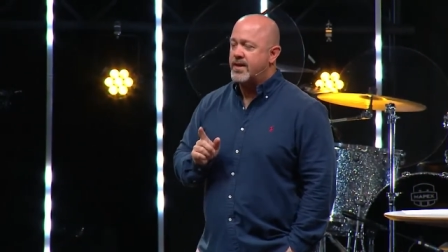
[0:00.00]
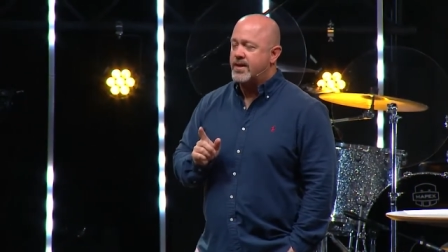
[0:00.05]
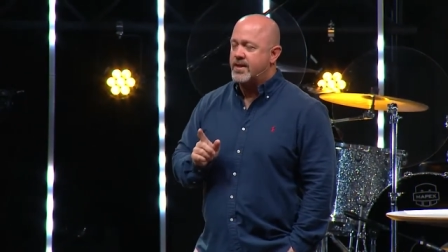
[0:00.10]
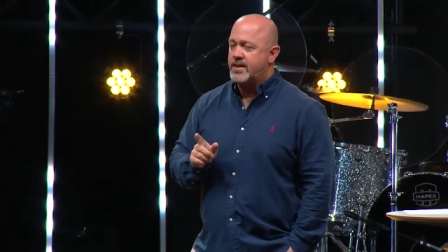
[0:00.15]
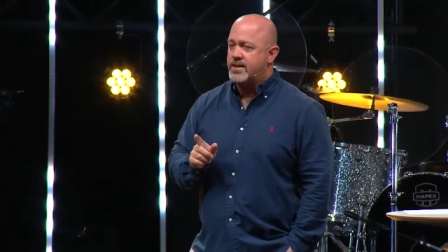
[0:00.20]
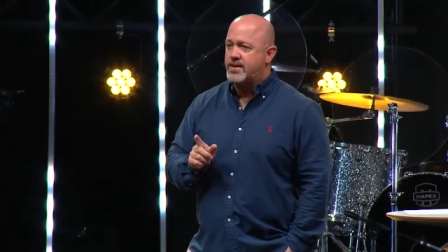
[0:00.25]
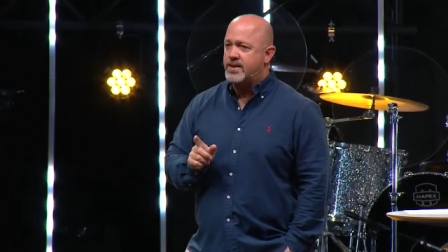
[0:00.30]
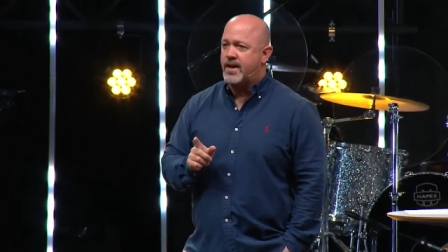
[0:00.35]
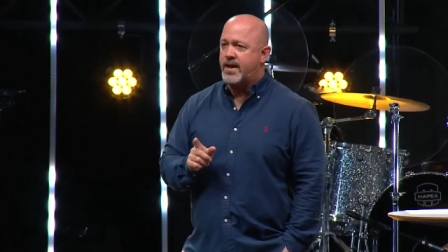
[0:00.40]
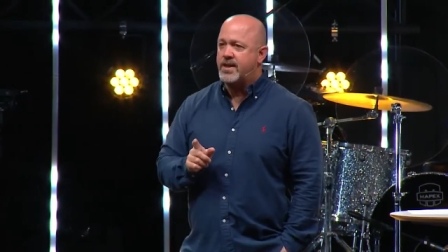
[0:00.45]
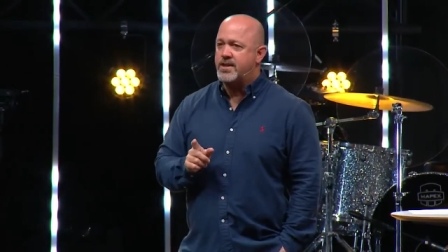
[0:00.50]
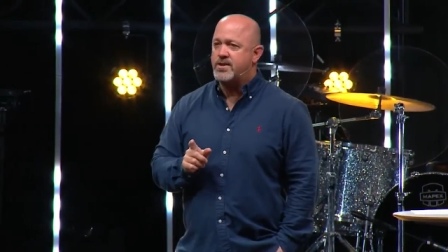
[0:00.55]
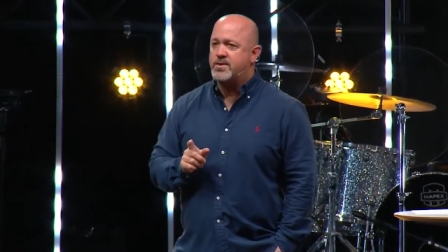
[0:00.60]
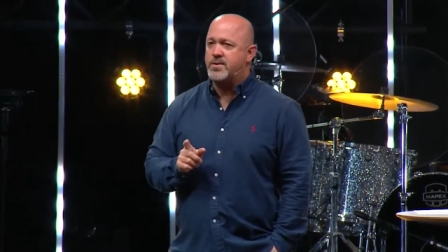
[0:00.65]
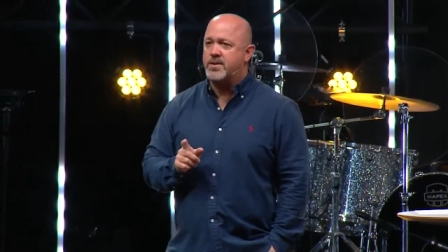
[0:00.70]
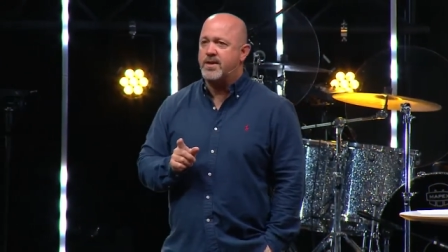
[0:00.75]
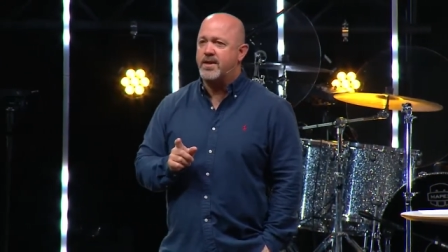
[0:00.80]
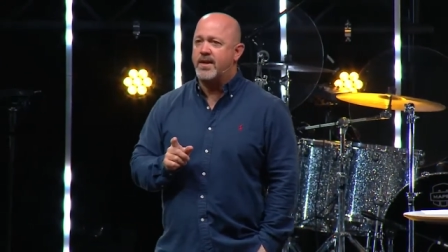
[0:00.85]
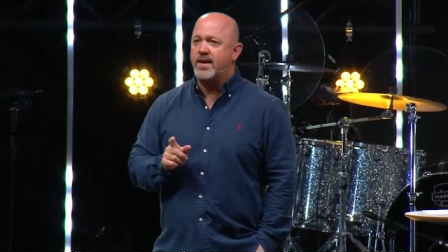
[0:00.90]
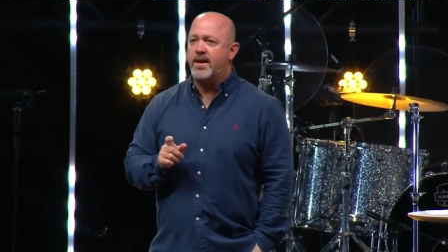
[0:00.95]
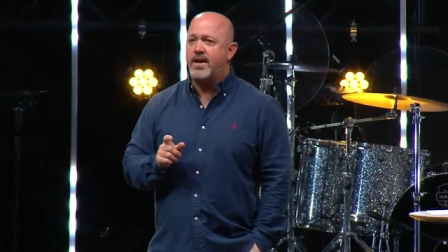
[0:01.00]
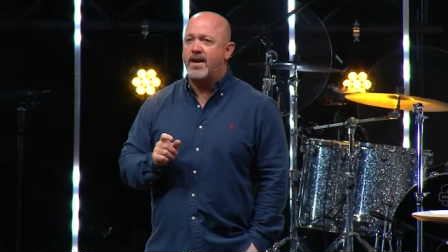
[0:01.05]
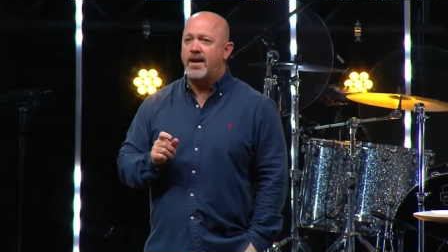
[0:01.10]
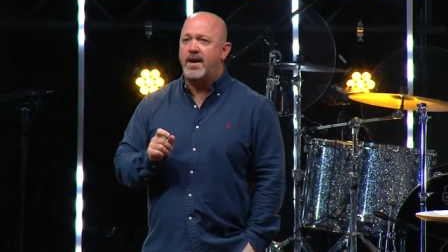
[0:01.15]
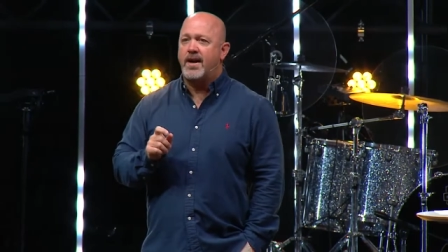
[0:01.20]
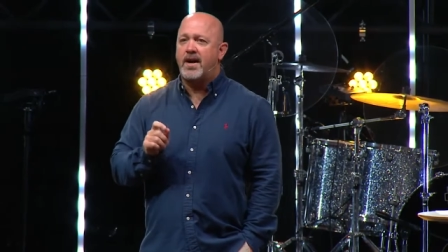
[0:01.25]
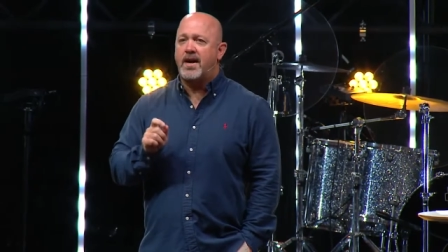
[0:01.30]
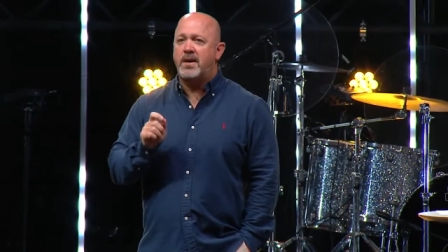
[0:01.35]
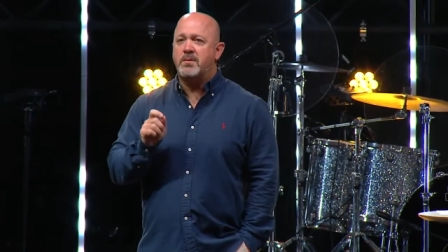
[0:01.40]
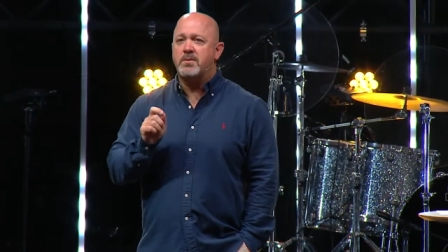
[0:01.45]
And Joshua,
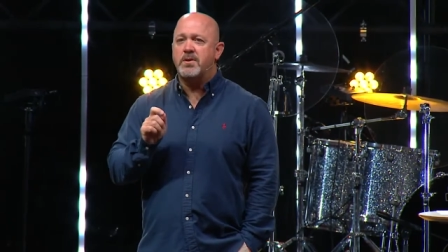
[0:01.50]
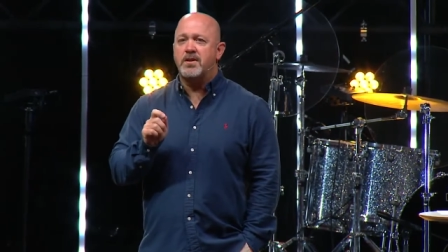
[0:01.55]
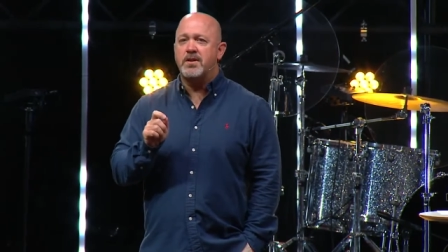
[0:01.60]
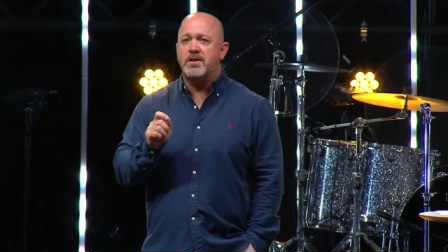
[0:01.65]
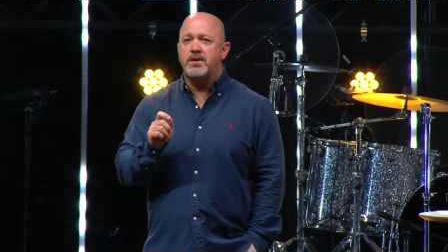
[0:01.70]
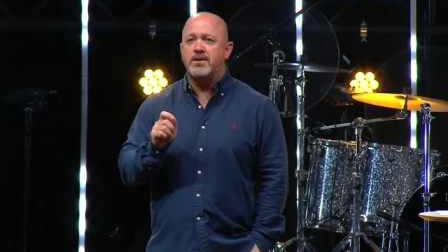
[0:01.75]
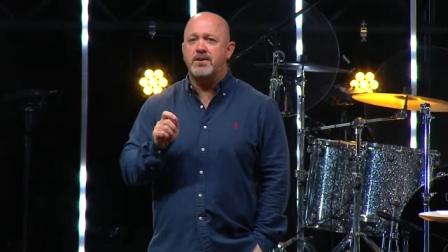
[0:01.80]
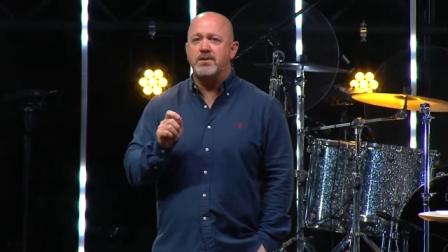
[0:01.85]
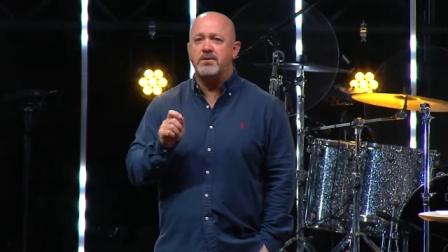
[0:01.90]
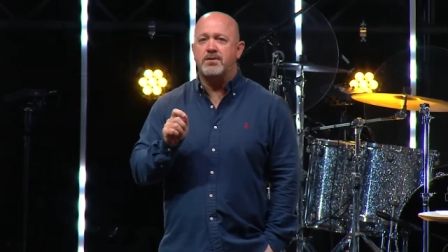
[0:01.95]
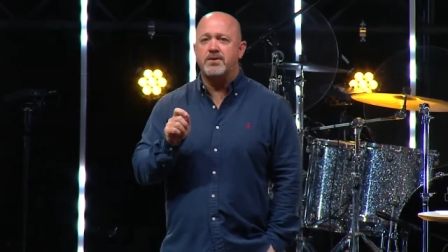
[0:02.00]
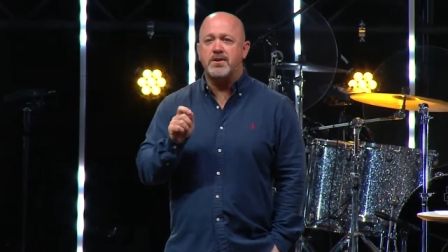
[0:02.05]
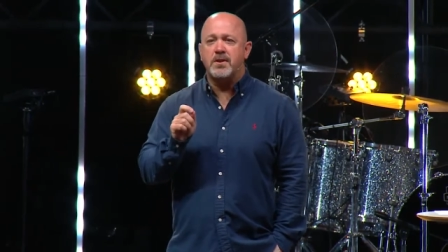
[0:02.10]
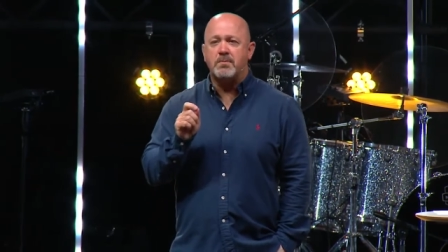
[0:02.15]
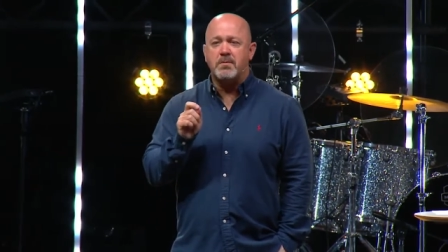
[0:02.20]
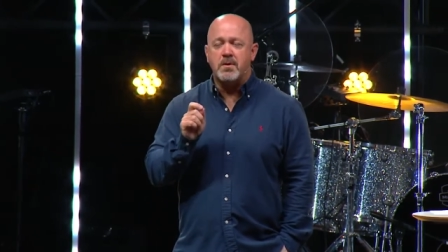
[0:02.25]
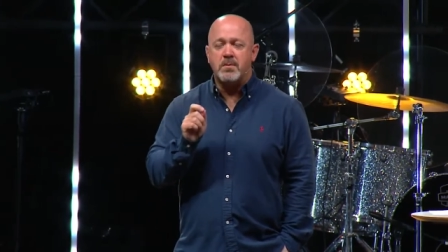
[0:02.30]
I'm going to do some